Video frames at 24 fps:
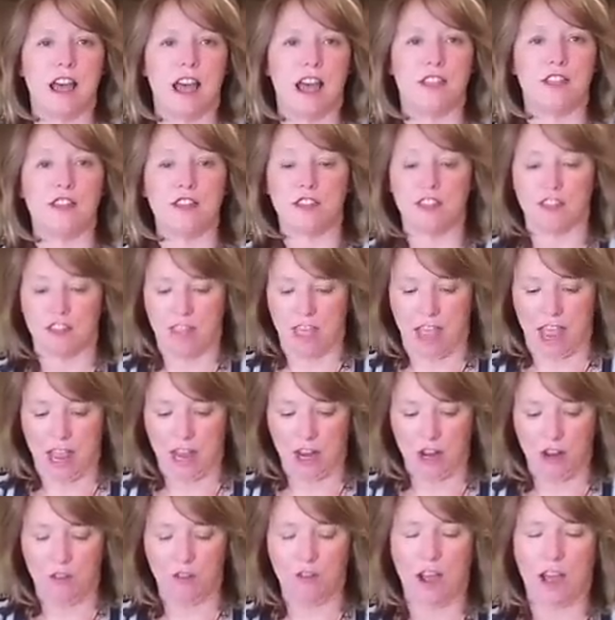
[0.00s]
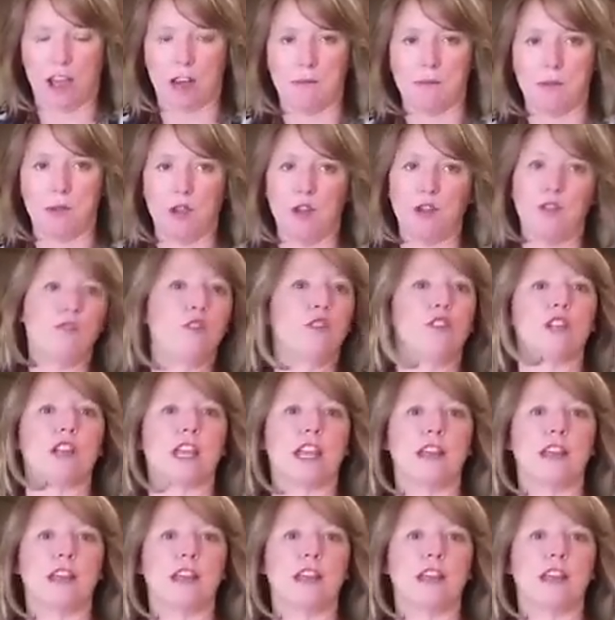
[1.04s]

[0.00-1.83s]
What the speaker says: Other than that, you've got a beautiful